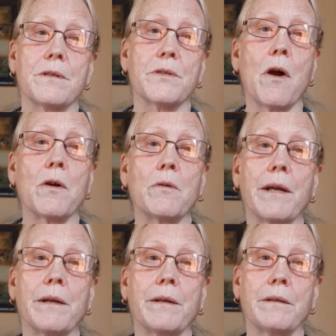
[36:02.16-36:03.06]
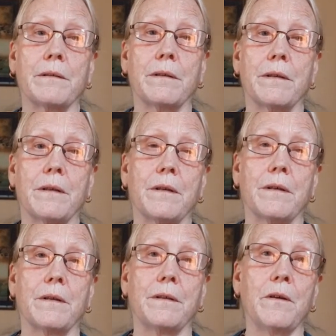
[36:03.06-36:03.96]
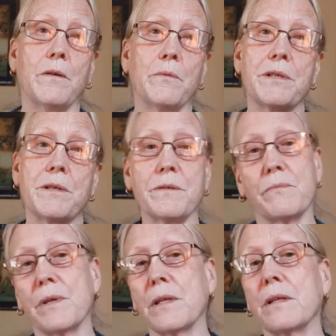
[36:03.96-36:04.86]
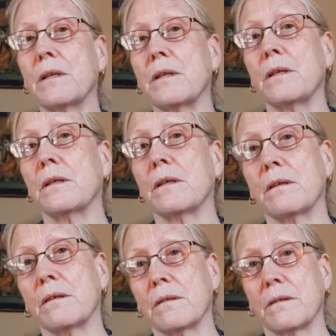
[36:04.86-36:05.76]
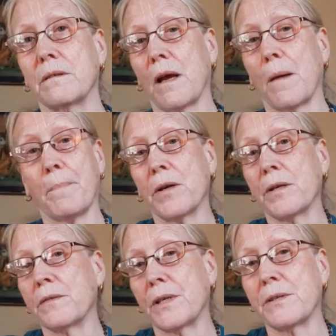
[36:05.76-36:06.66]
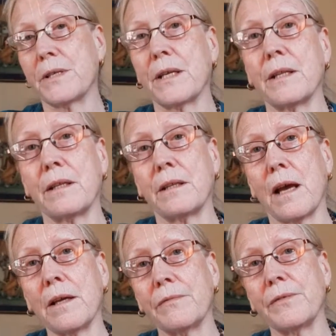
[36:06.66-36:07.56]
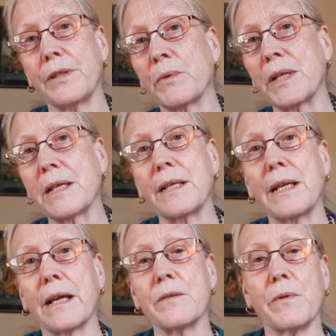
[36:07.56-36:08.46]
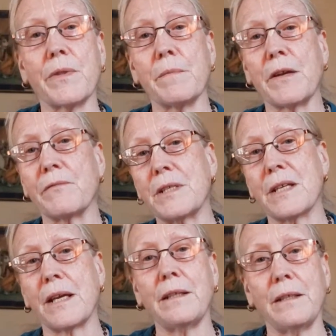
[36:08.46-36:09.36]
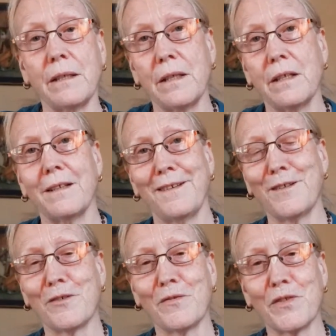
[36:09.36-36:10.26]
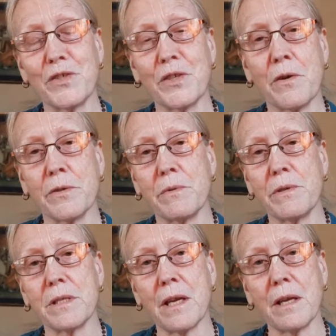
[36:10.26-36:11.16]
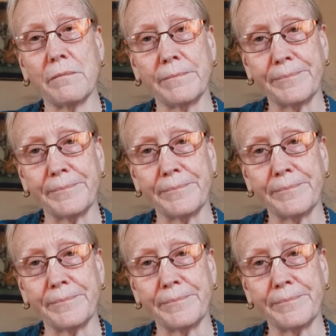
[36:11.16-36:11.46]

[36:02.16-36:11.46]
songwriting, you know, which is really a part of our daily life. You know, we connect with him every day, you know, the songs we sing.